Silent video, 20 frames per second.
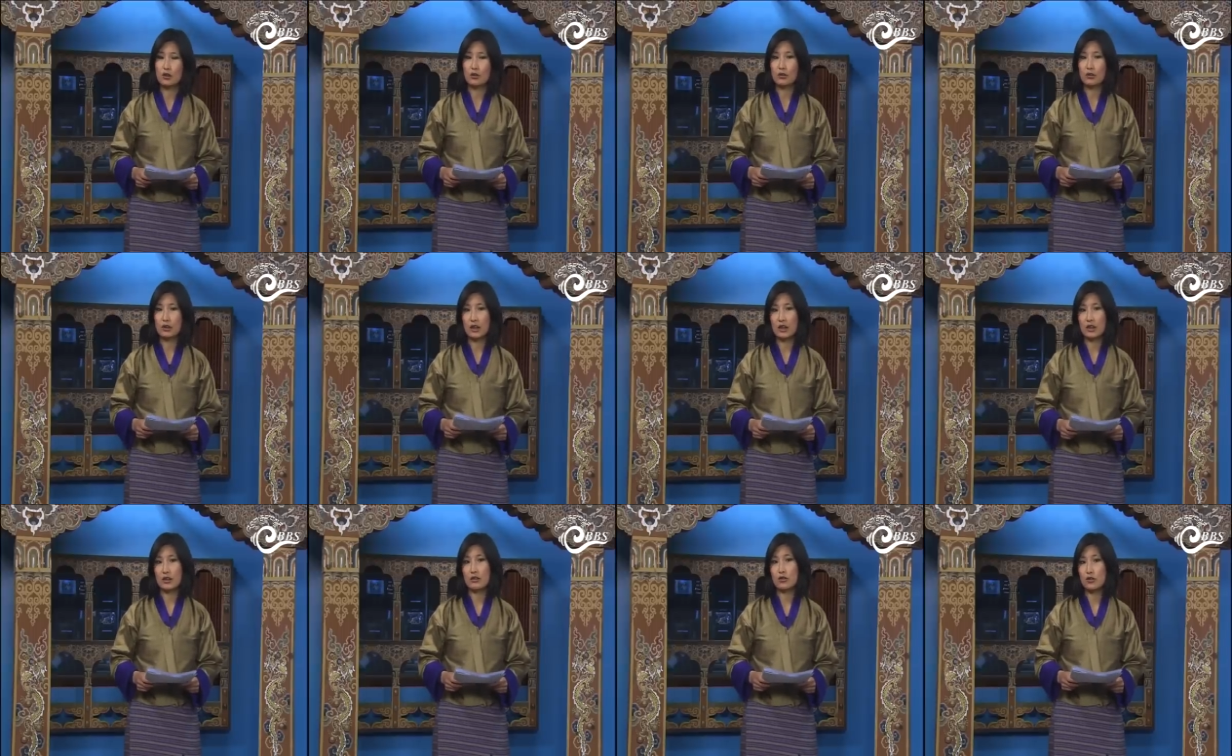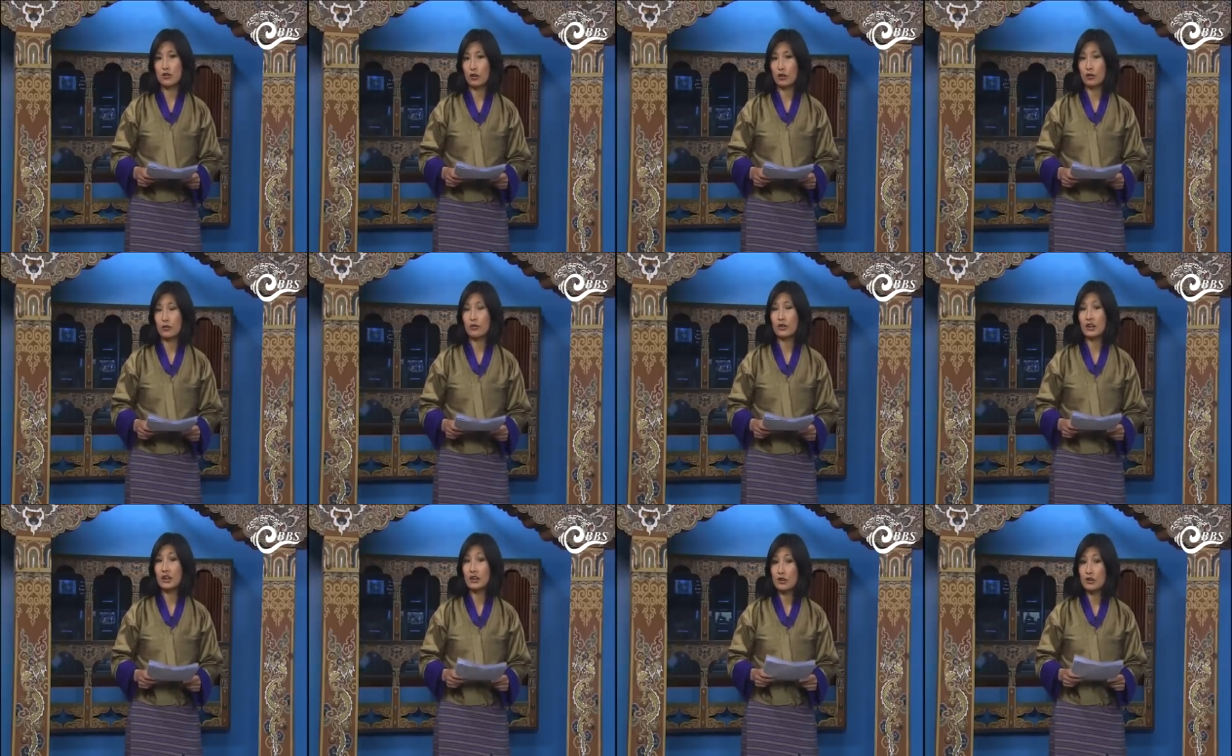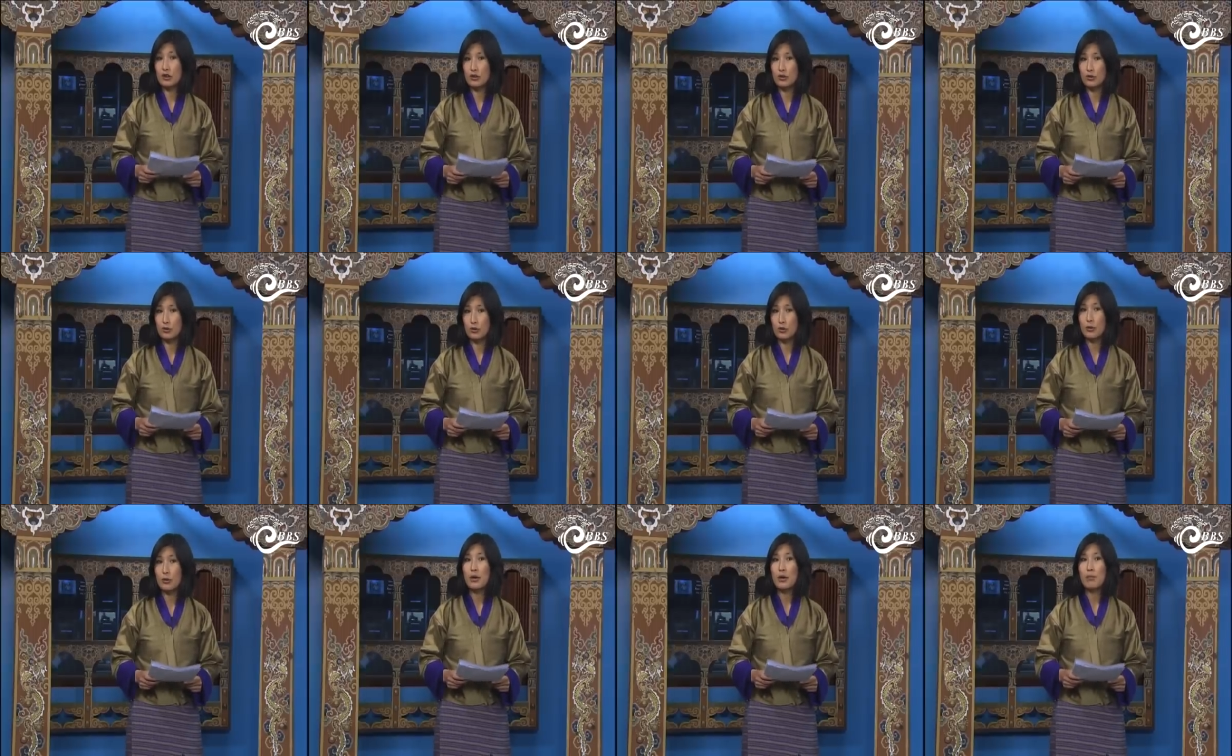of Class 12 English
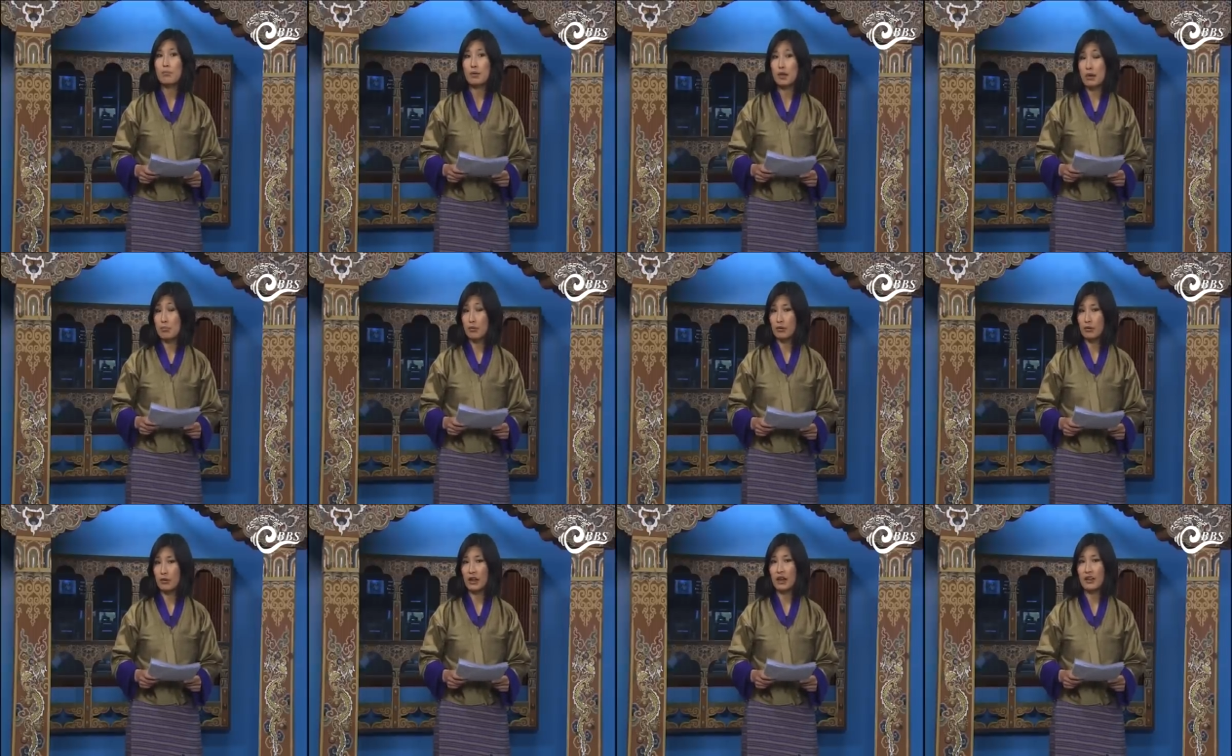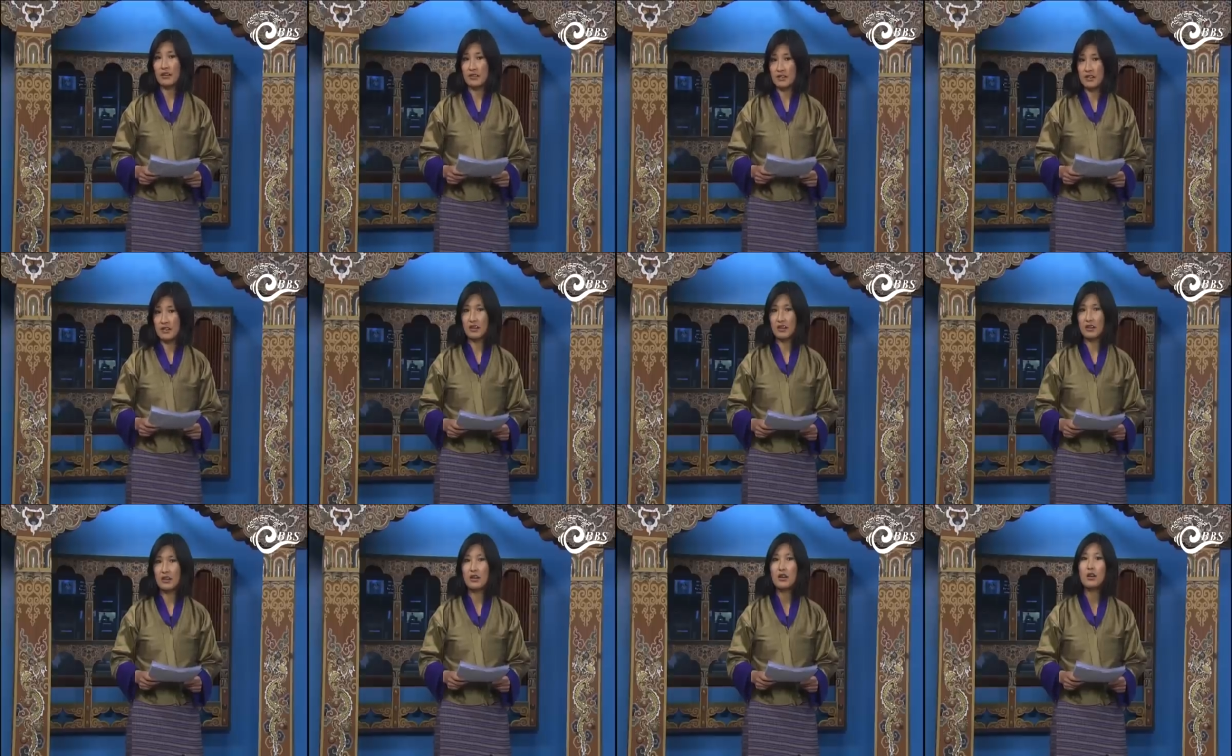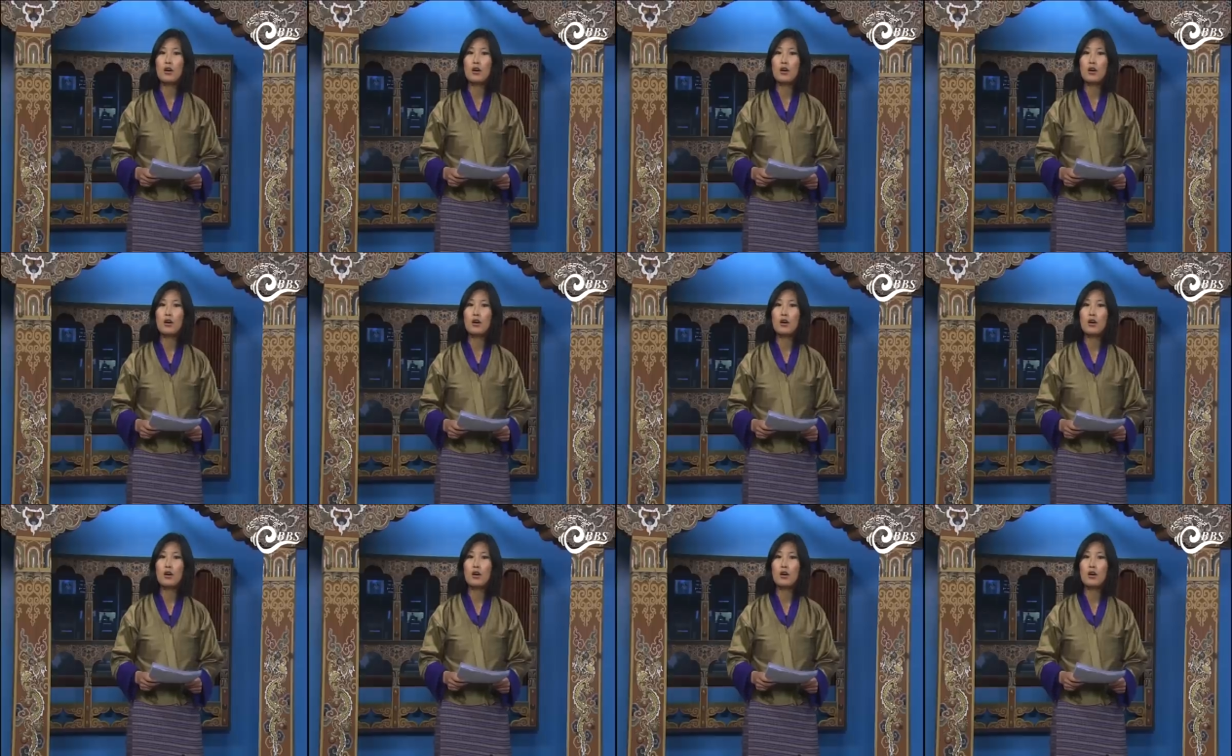2 paper last year.